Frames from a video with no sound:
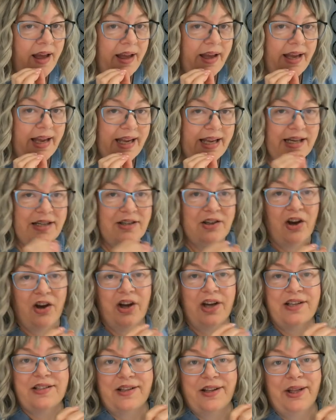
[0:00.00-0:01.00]
He
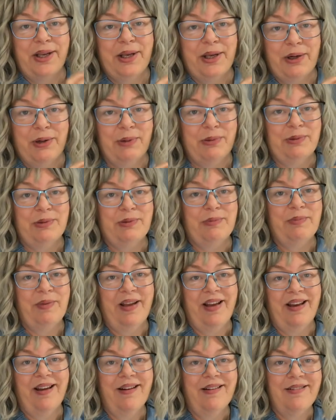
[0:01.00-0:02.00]
talks like an old
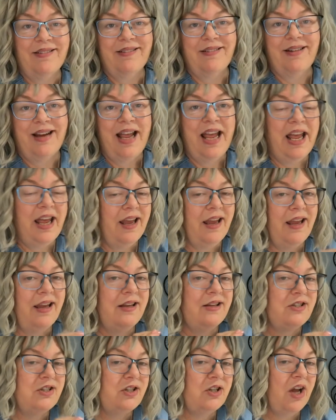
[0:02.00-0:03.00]
man.
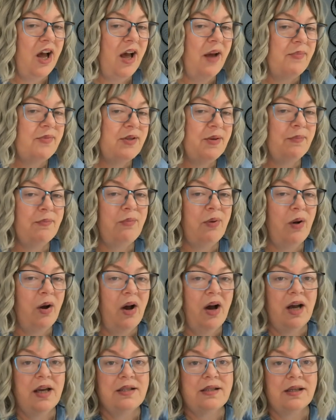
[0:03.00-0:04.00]
He stops and
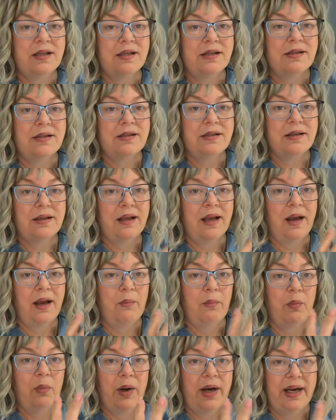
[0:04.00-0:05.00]
pauses
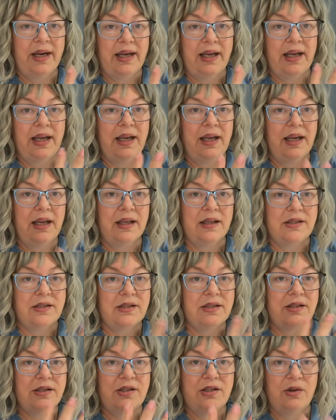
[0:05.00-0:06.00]
when he
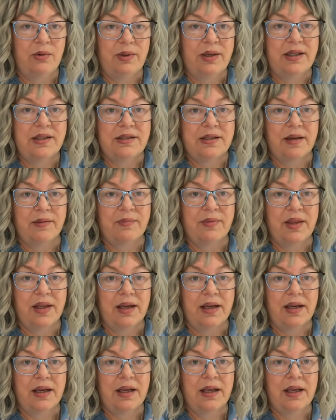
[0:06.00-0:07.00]
is doing something.